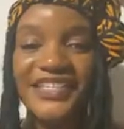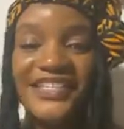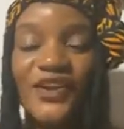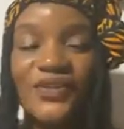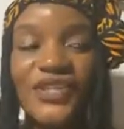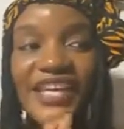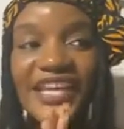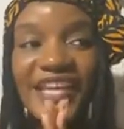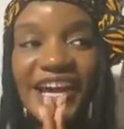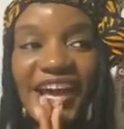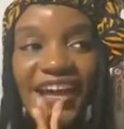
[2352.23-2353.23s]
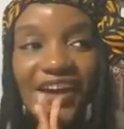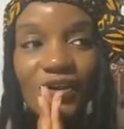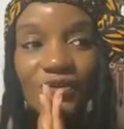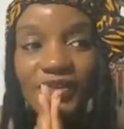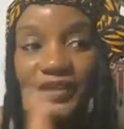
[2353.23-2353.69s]
So yeah,
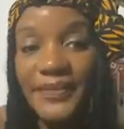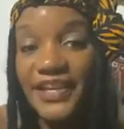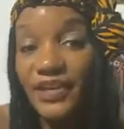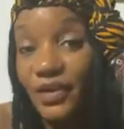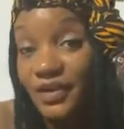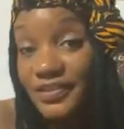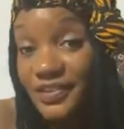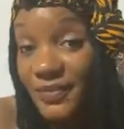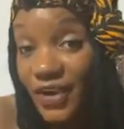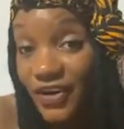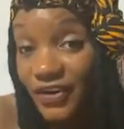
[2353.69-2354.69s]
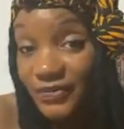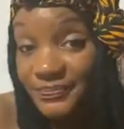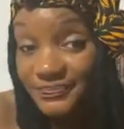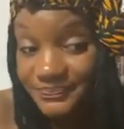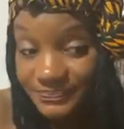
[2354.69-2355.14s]
I'll get back on tomorrow
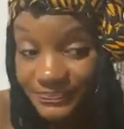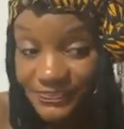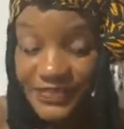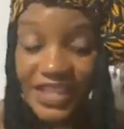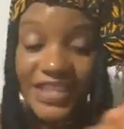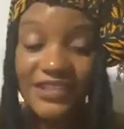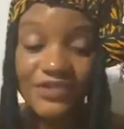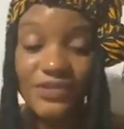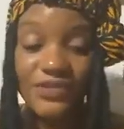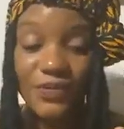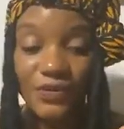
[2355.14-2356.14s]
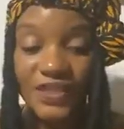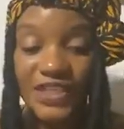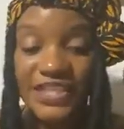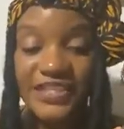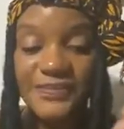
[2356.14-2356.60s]
and do some more
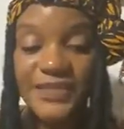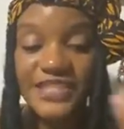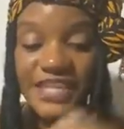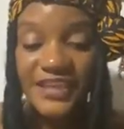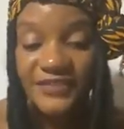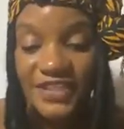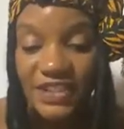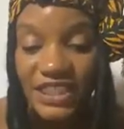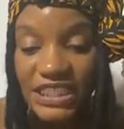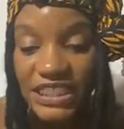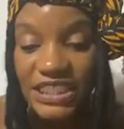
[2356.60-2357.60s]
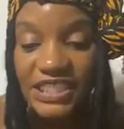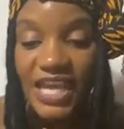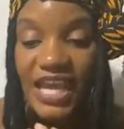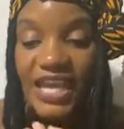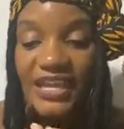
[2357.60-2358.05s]
readings, but definitely in this
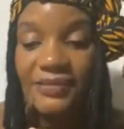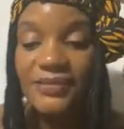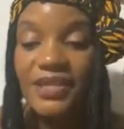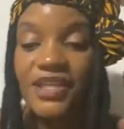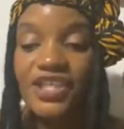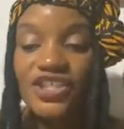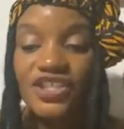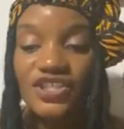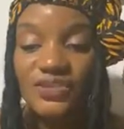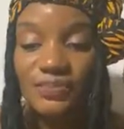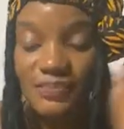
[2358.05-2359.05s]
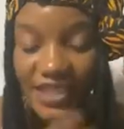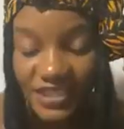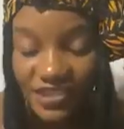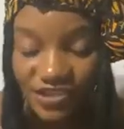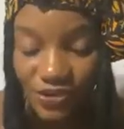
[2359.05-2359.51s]
time,
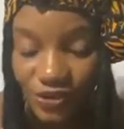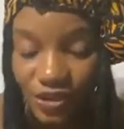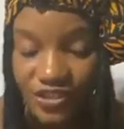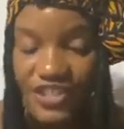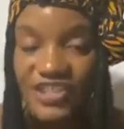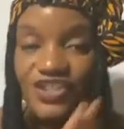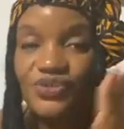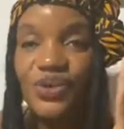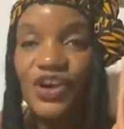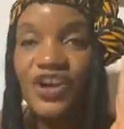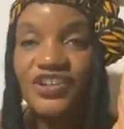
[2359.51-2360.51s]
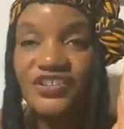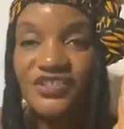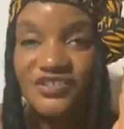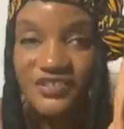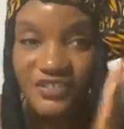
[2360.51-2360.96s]
make sure that you are
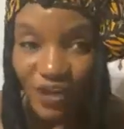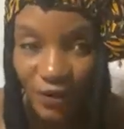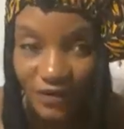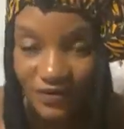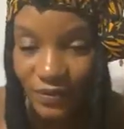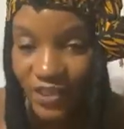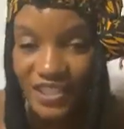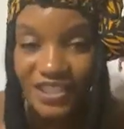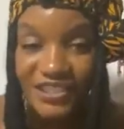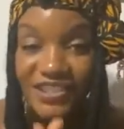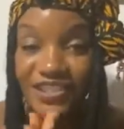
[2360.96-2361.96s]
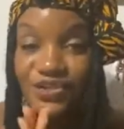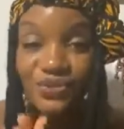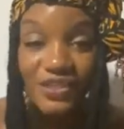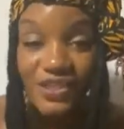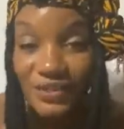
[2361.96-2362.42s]
going for what it is that you
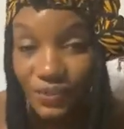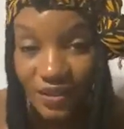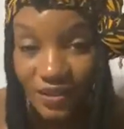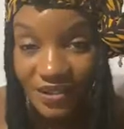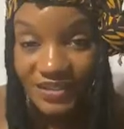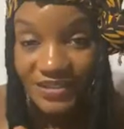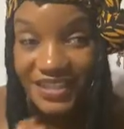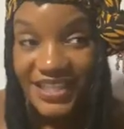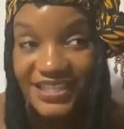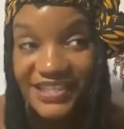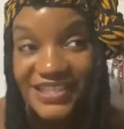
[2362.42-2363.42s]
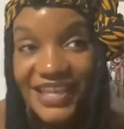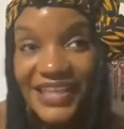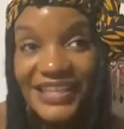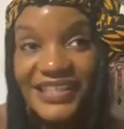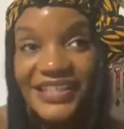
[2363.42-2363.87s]
really want. That is
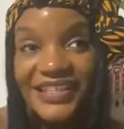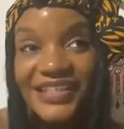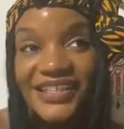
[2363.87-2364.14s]
like,